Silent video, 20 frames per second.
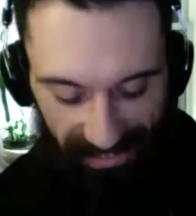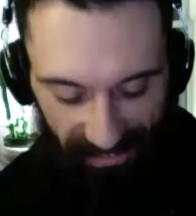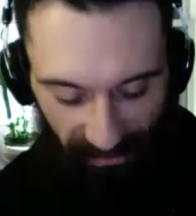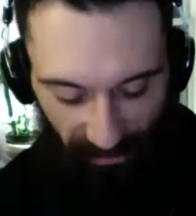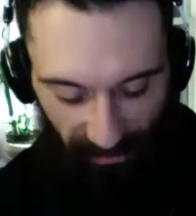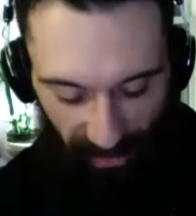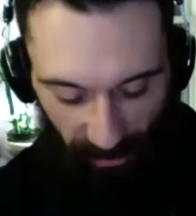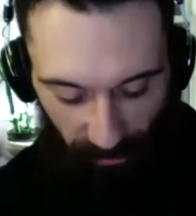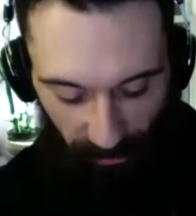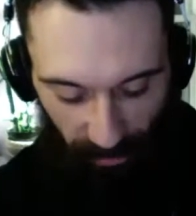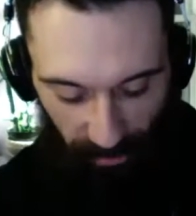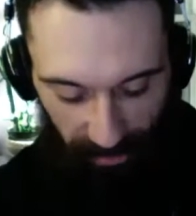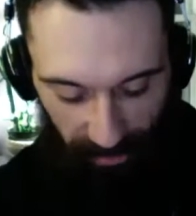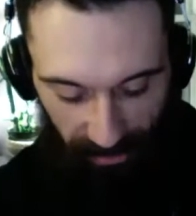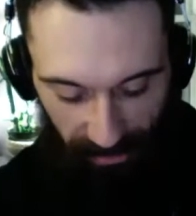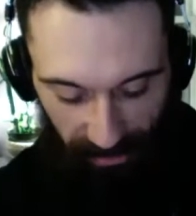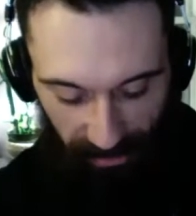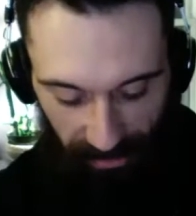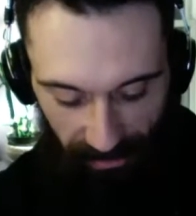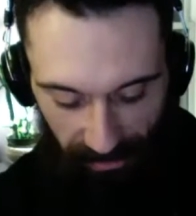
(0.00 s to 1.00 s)
when I worked
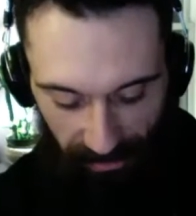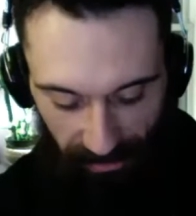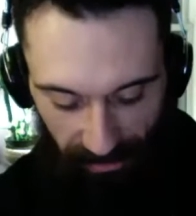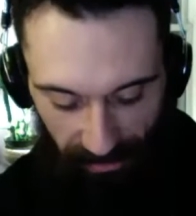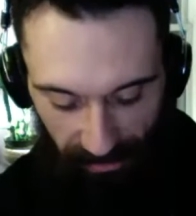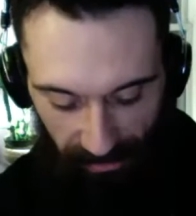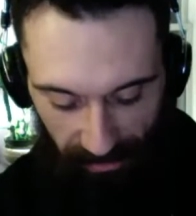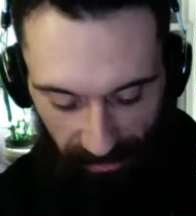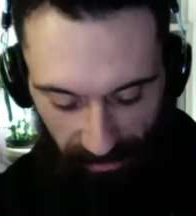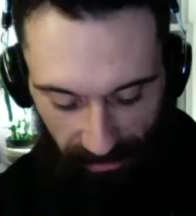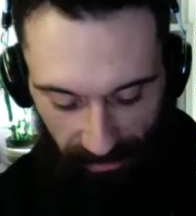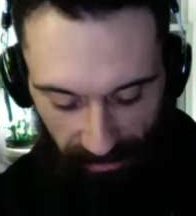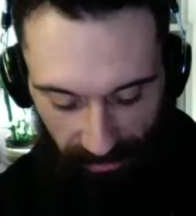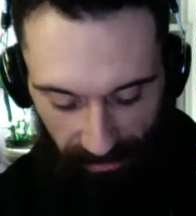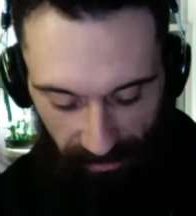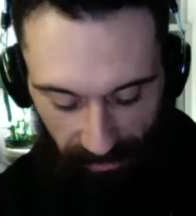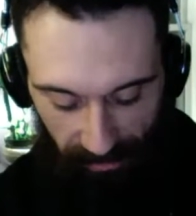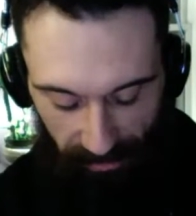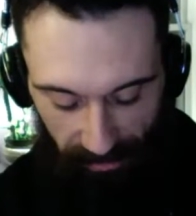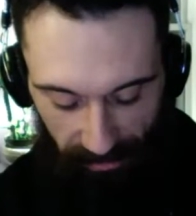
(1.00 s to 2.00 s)
at a
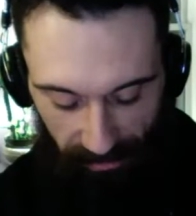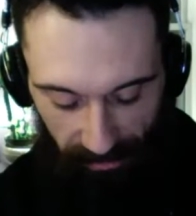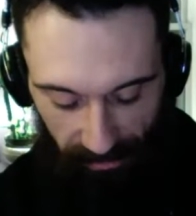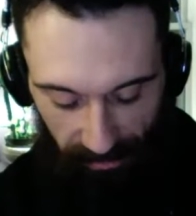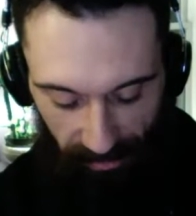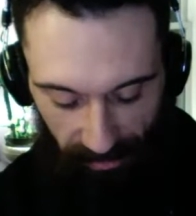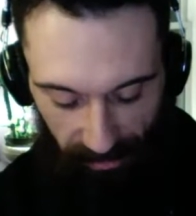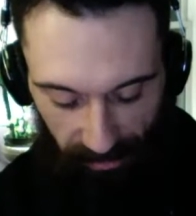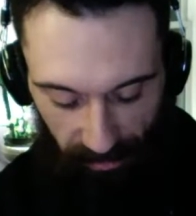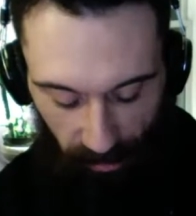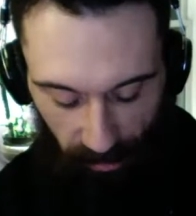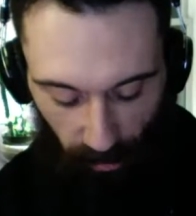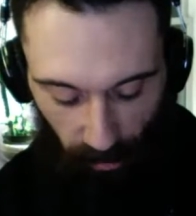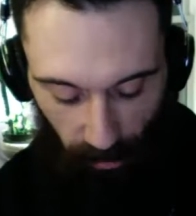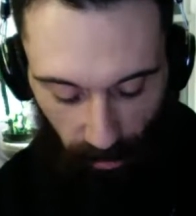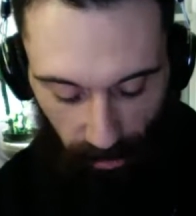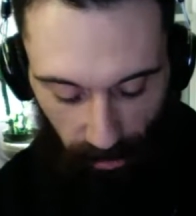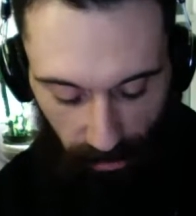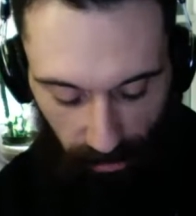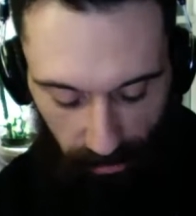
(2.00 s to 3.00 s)

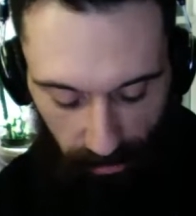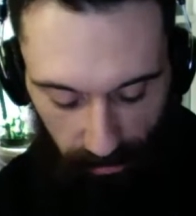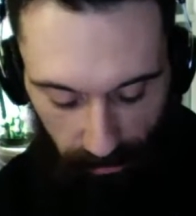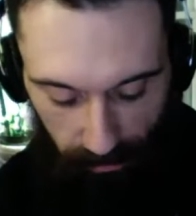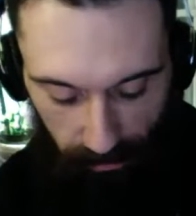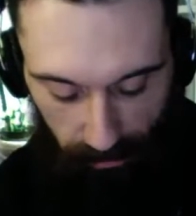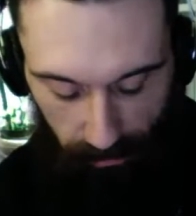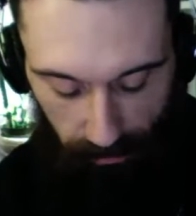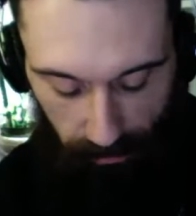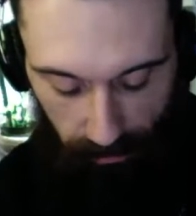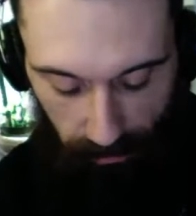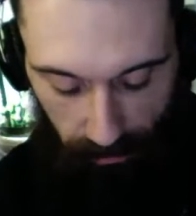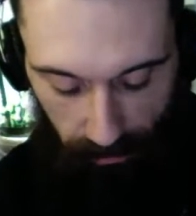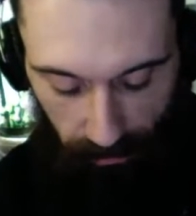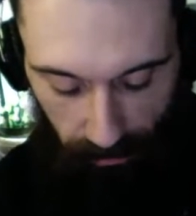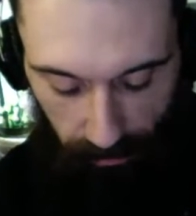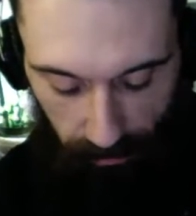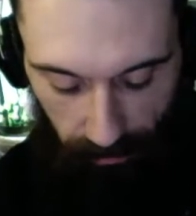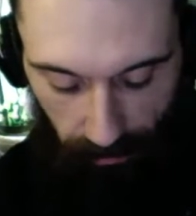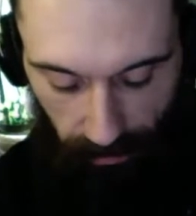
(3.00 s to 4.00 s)
store
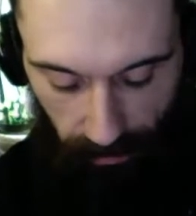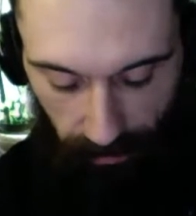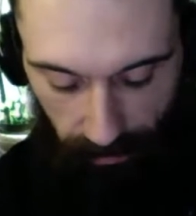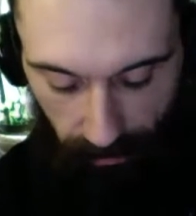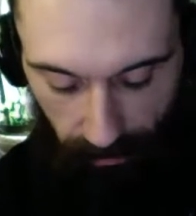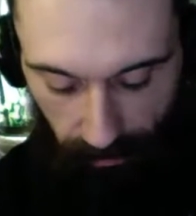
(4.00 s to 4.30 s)
that